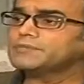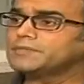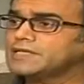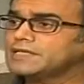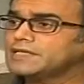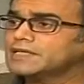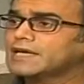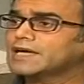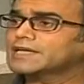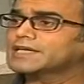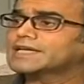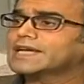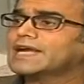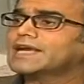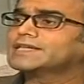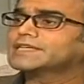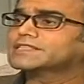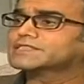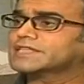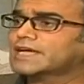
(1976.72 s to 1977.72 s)
be a
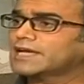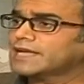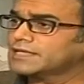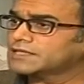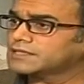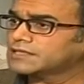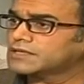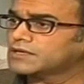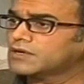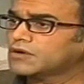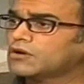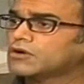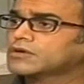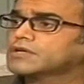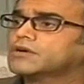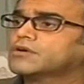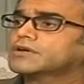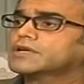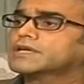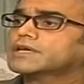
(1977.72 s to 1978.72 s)
grand design
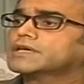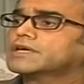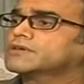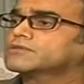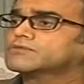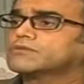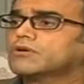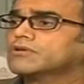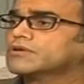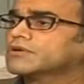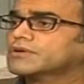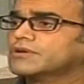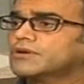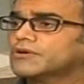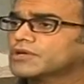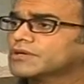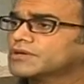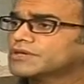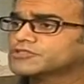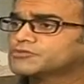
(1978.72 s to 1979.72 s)

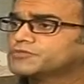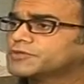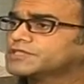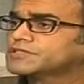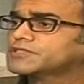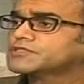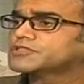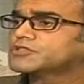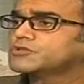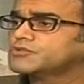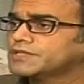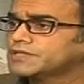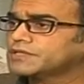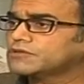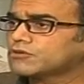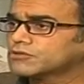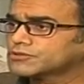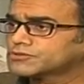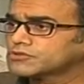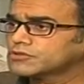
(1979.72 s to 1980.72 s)
or a conspiracy theory
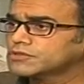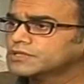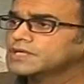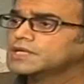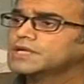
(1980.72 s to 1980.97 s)
also,